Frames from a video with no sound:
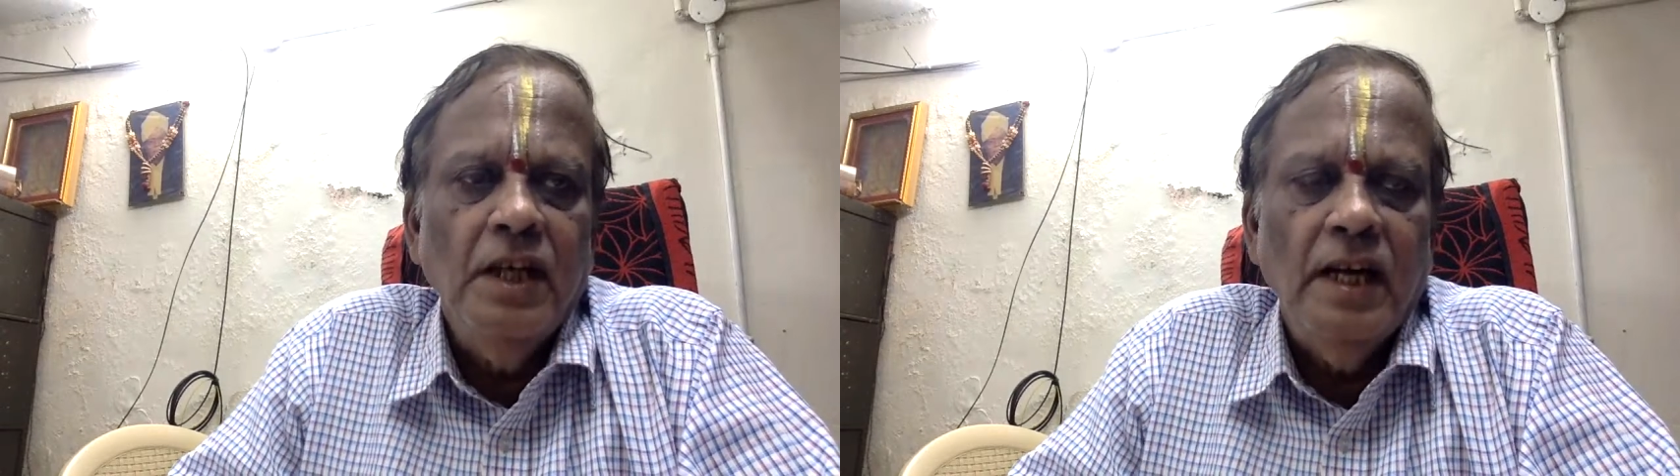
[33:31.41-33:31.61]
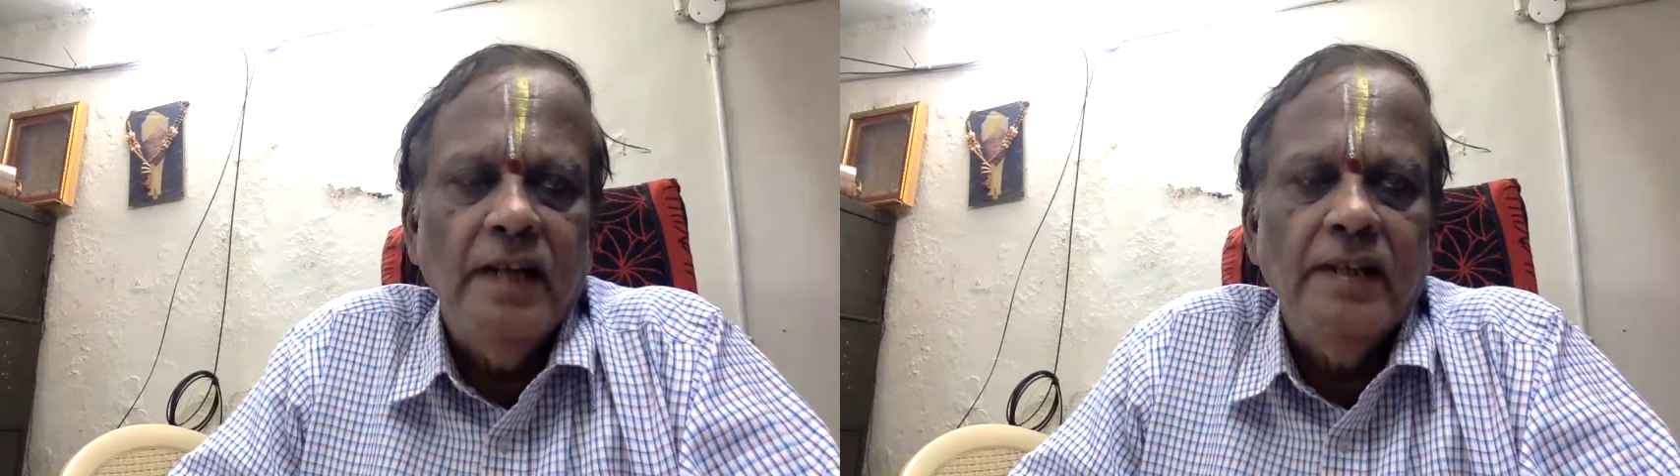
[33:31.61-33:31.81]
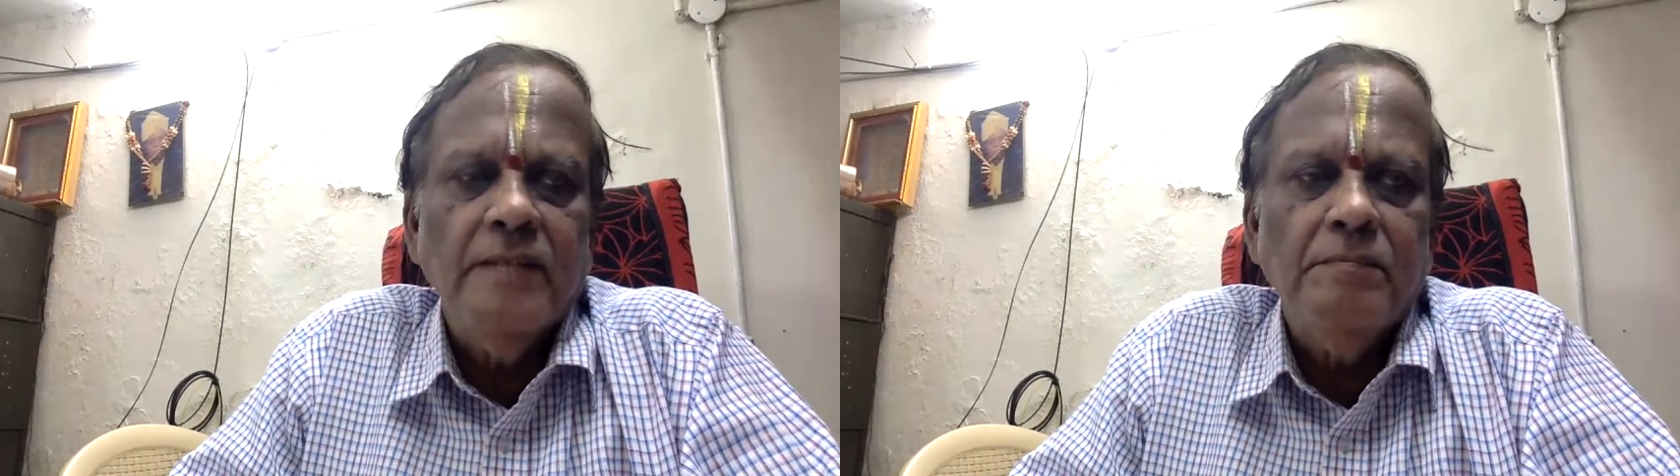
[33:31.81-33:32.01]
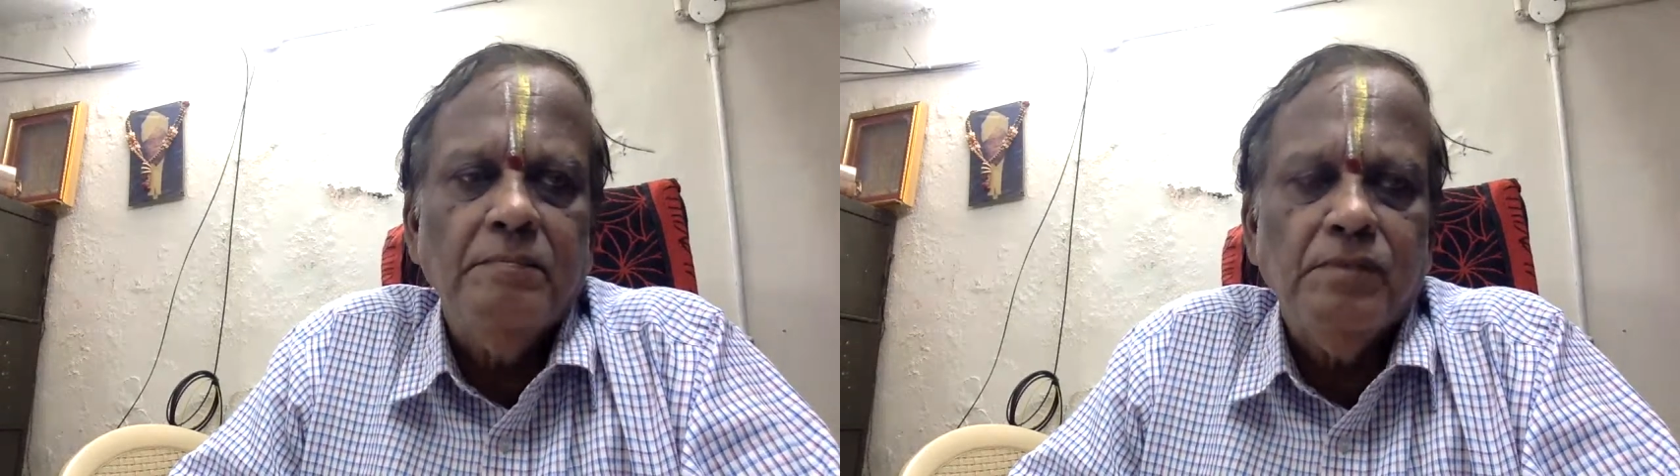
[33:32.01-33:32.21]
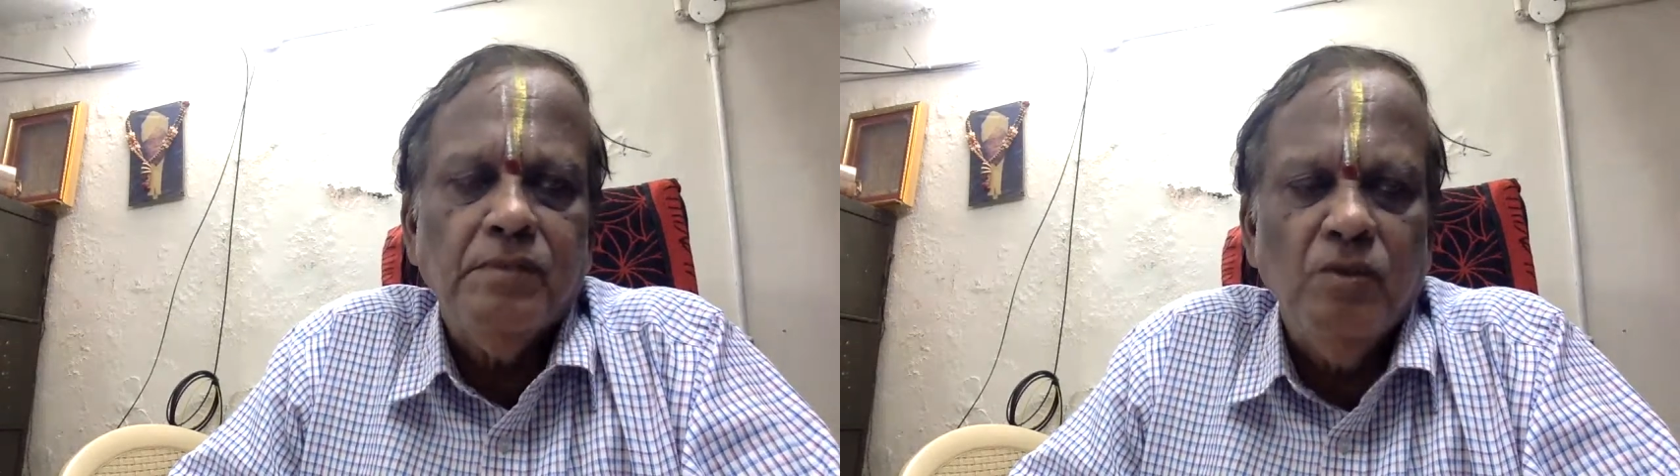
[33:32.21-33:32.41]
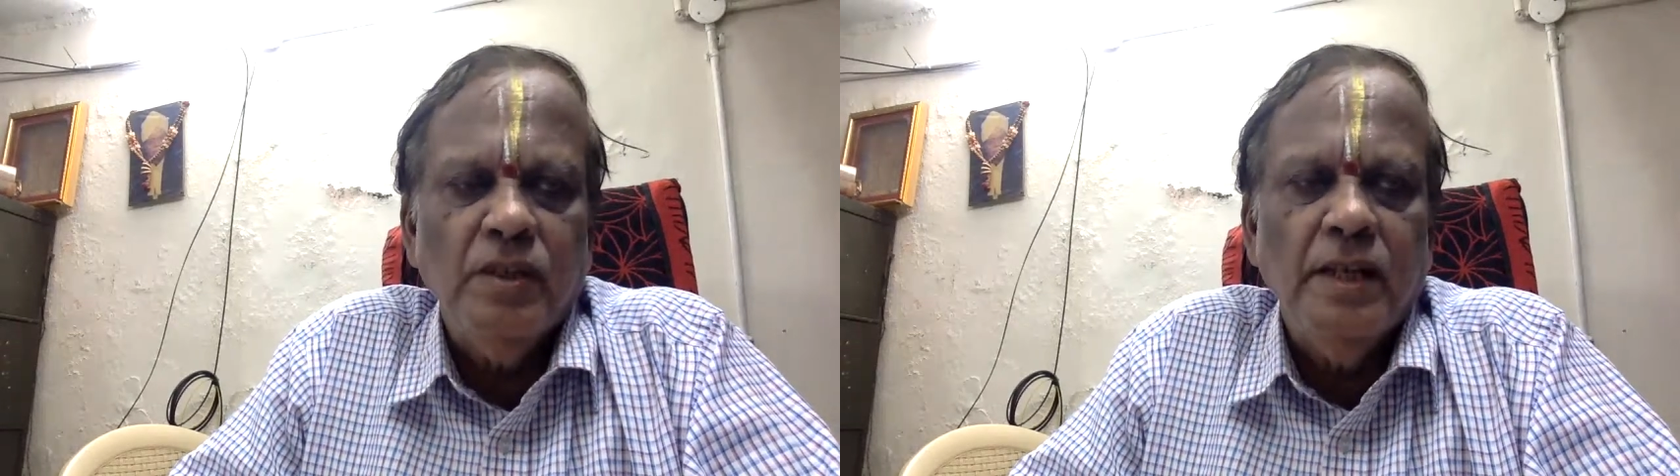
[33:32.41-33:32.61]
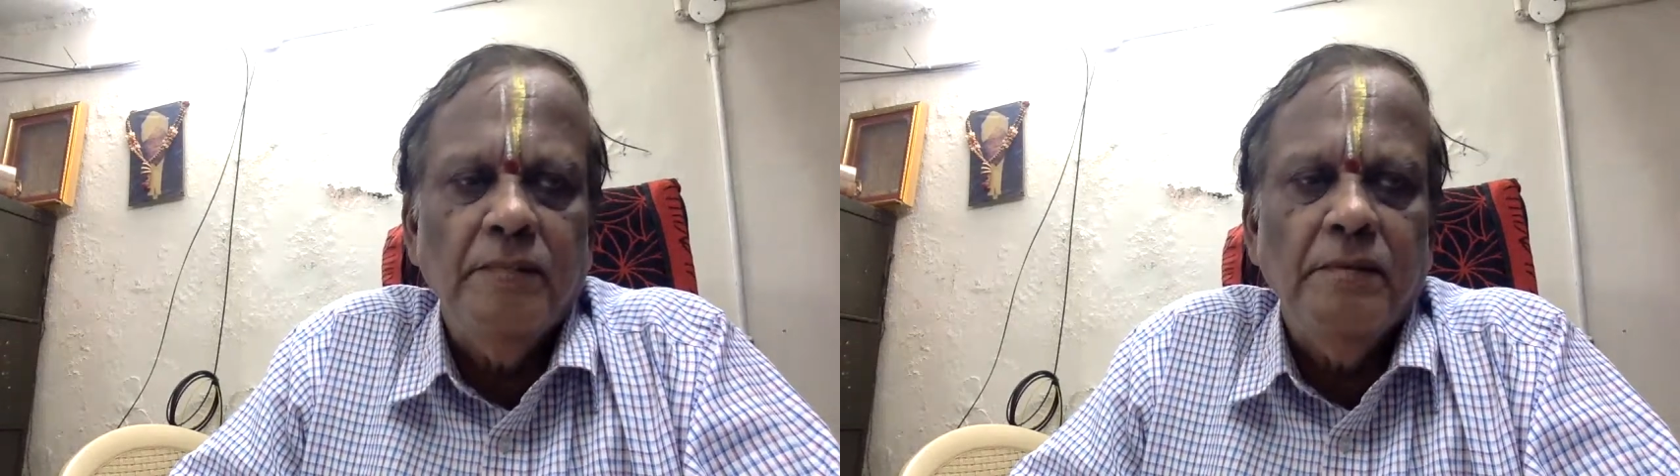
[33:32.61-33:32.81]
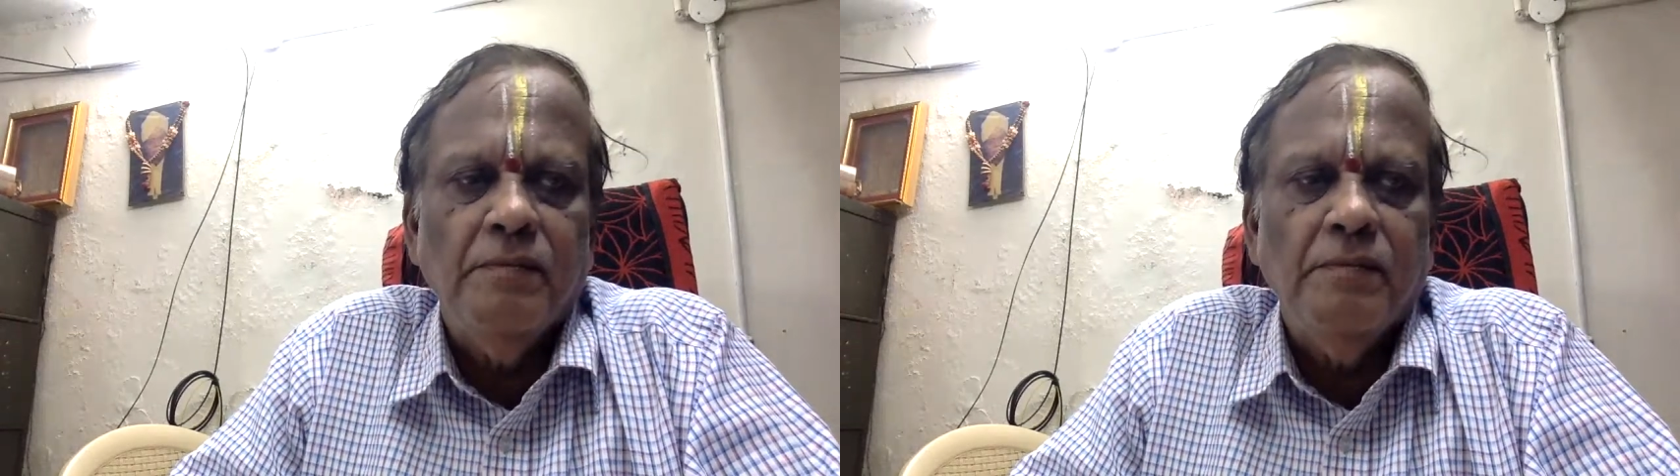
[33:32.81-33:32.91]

and that suit can be